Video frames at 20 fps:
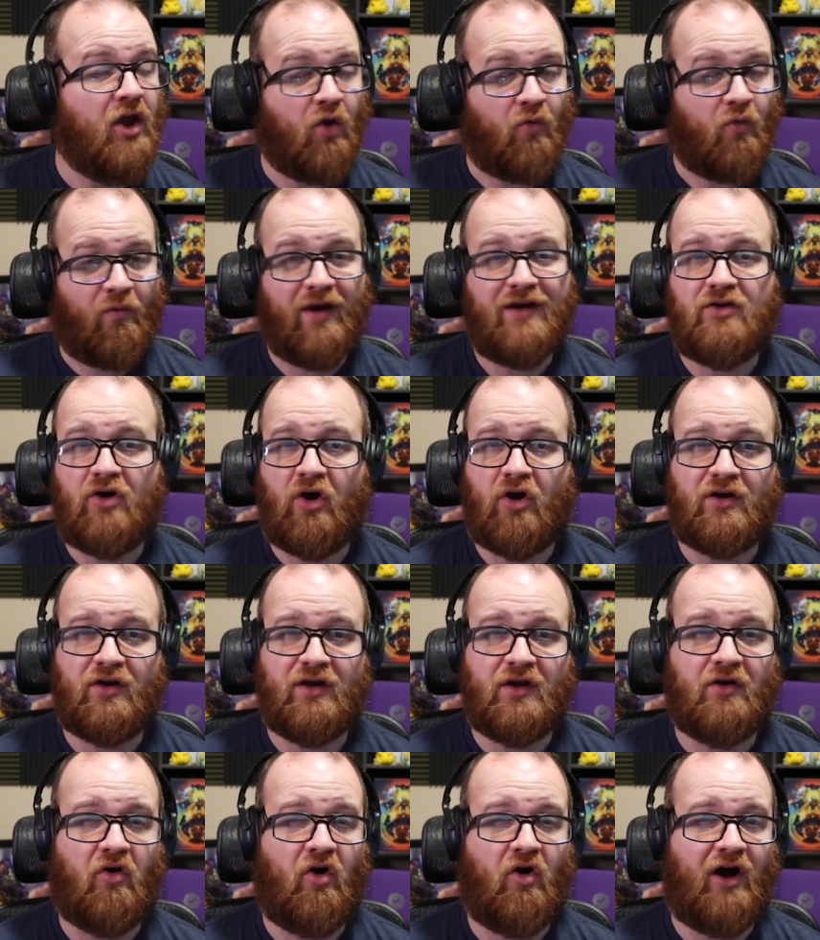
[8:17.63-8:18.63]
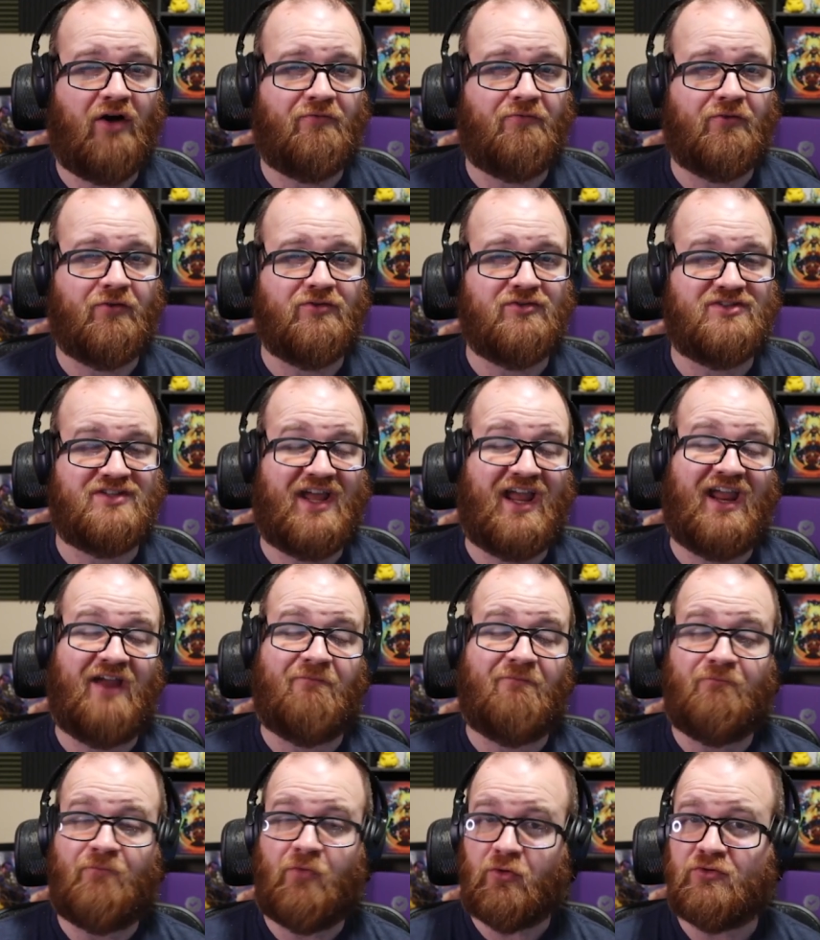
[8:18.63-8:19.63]
Red Guardian offers a
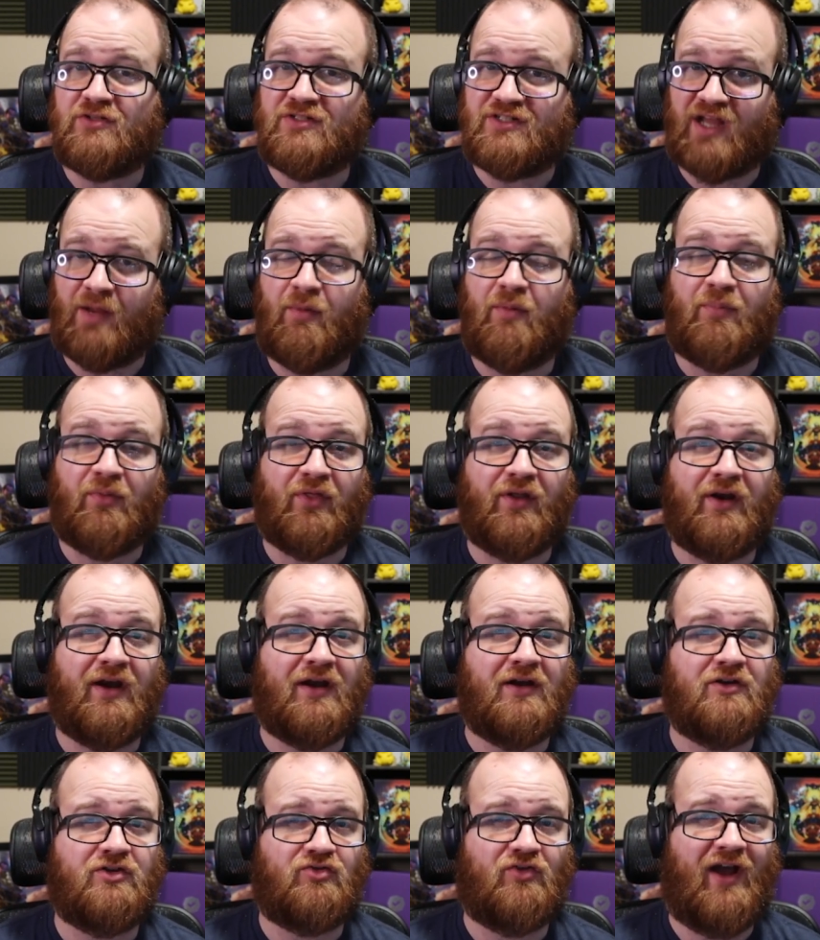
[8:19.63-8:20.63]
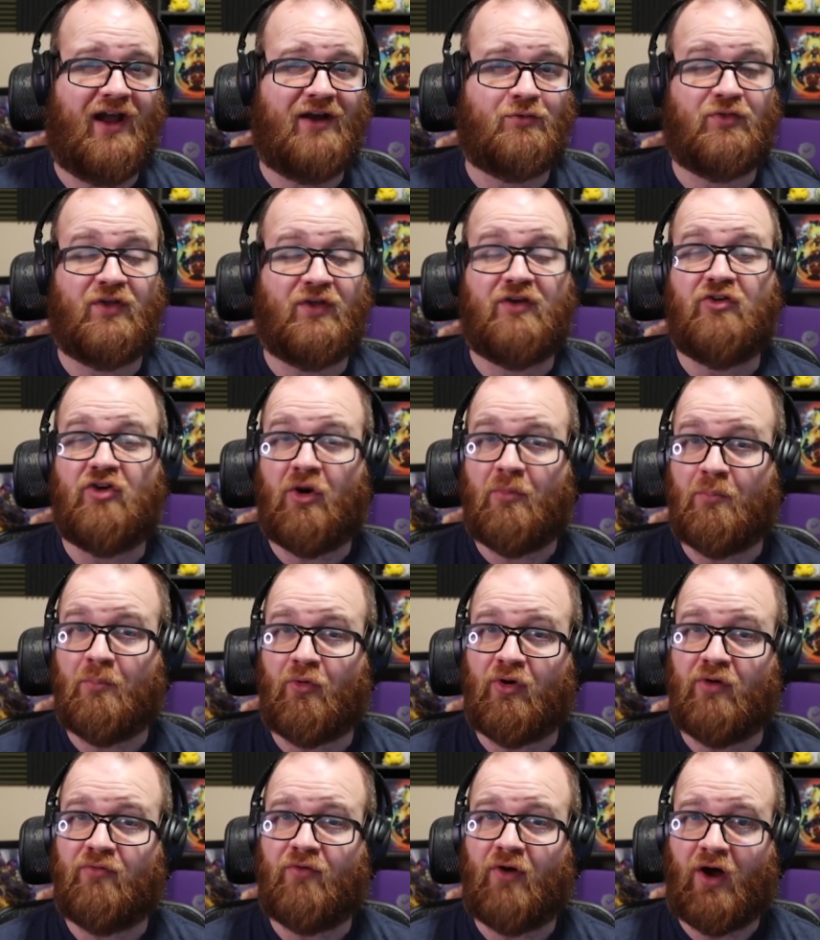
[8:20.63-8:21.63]
first-time ability to interact with a
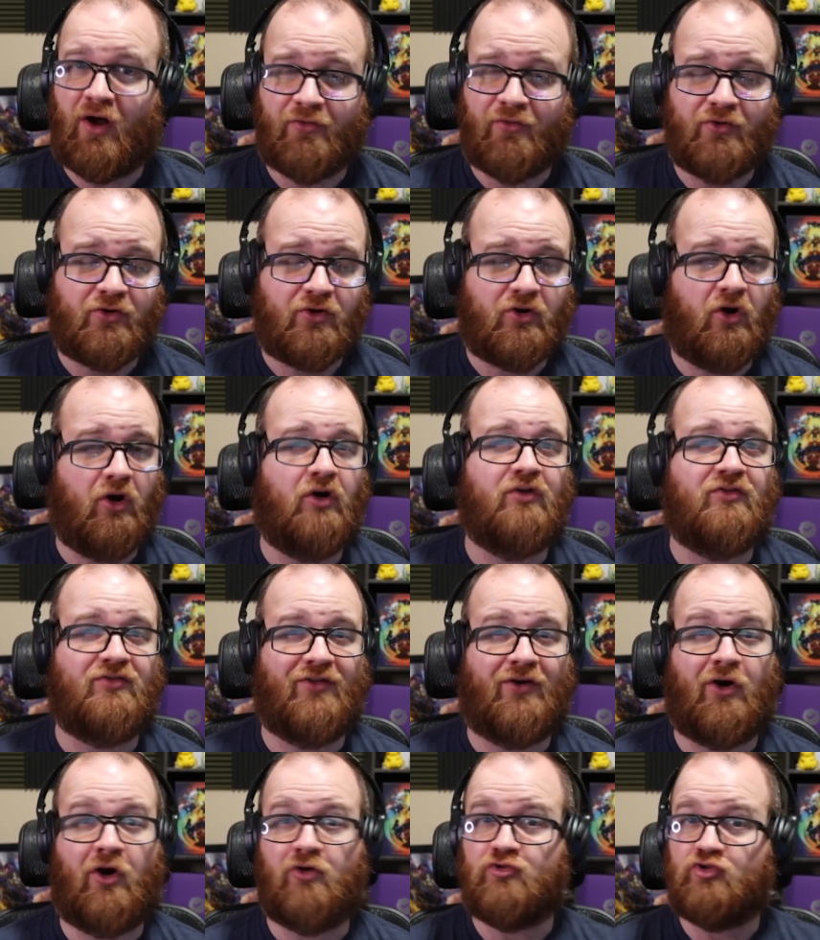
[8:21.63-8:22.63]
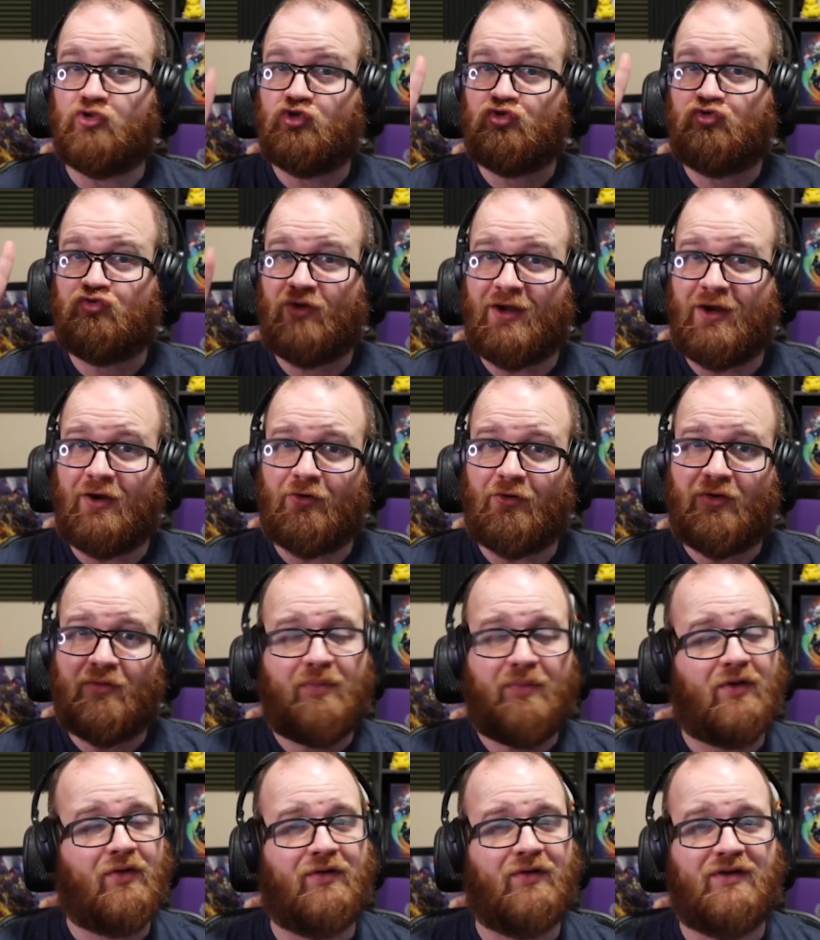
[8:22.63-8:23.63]
number of other cards that are triggered
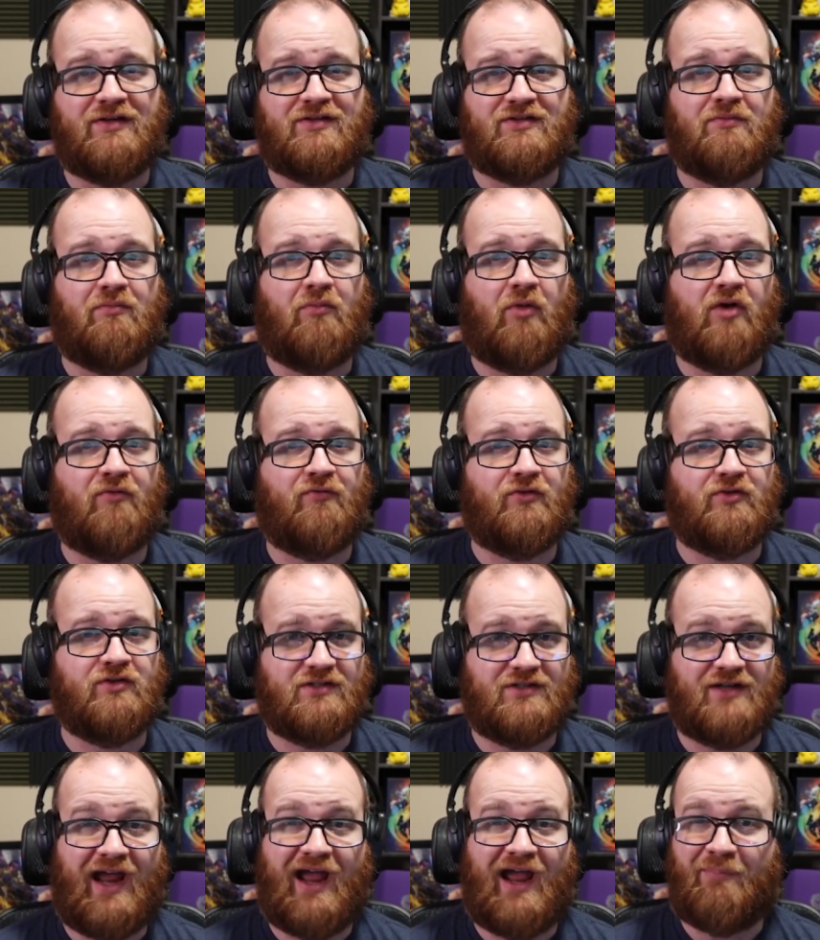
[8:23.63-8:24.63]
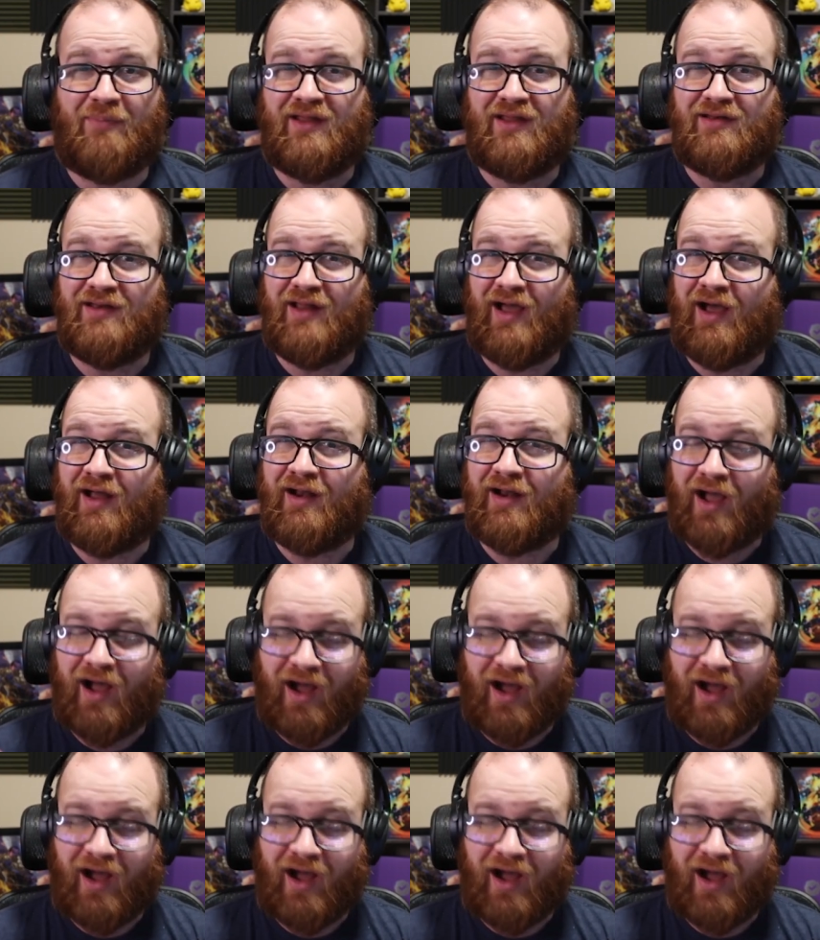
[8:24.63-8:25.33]
abilities in Marvel Snap and not